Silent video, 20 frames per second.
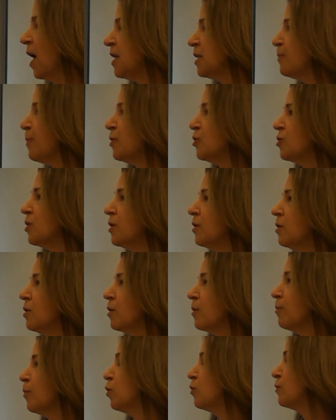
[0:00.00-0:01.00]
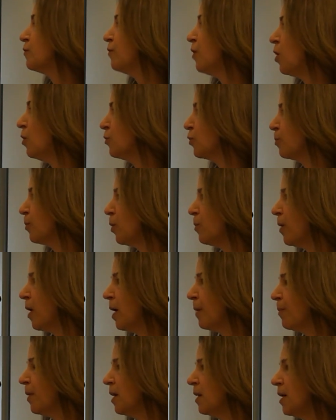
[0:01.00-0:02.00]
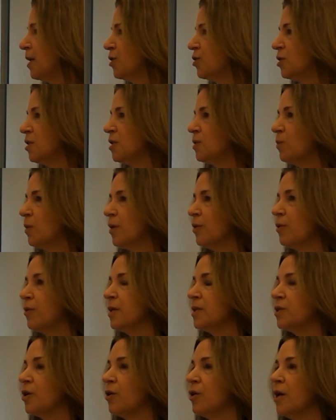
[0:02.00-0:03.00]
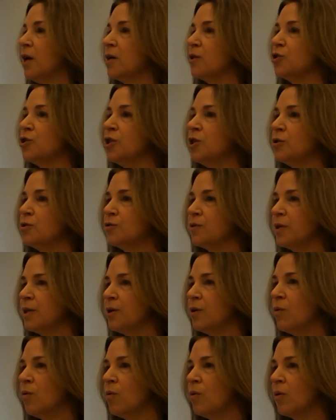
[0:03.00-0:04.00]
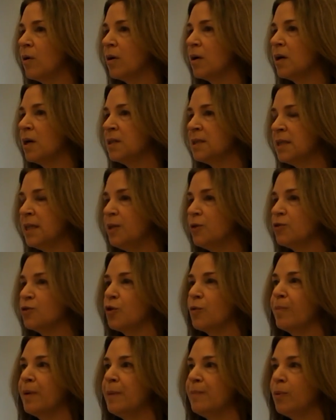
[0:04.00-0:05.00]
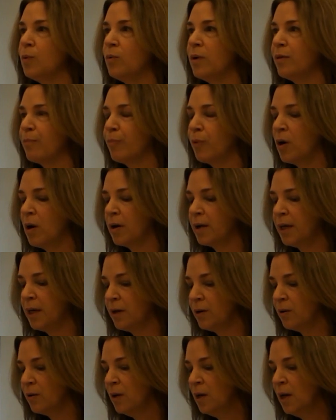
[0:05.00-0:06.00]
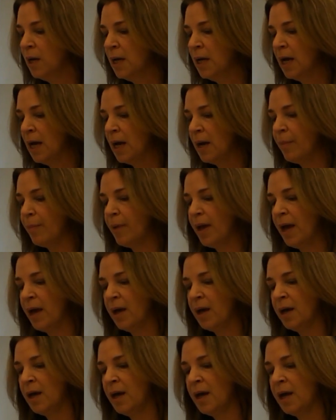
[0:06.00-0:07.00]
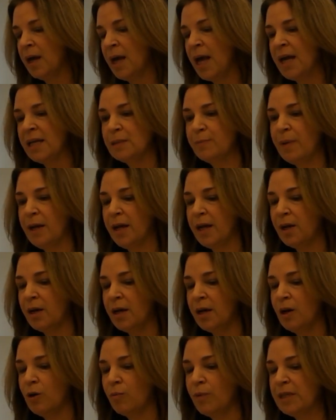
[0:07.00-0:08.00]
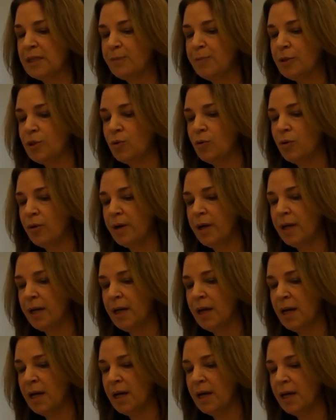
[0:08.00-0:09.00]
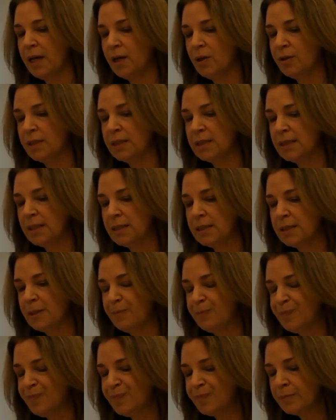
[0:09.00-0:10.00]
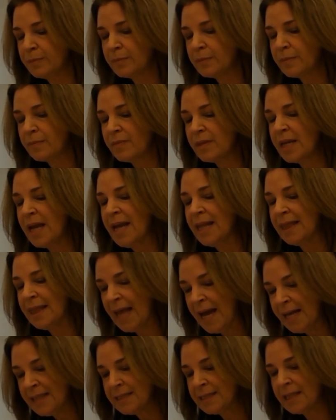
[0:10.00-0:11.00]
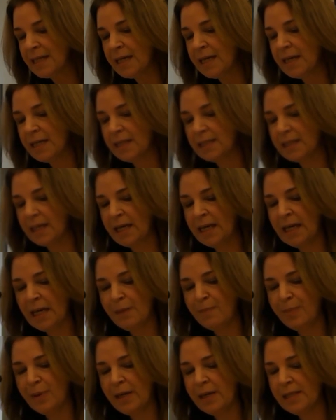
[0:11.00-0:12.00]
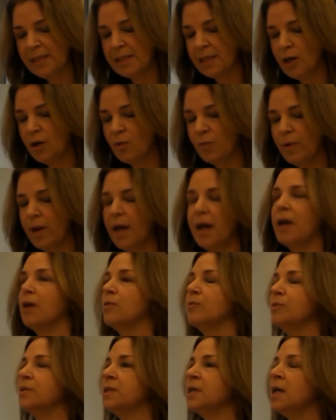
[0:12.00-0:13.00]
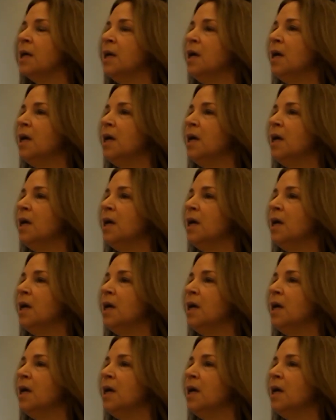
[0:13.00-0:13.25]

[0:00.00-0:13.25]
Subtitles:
especially our most vulnerable populations, whether it's our young children or seniors or people with bronchial, asthmatic, respiratory illnesses. Lastly is a key piece around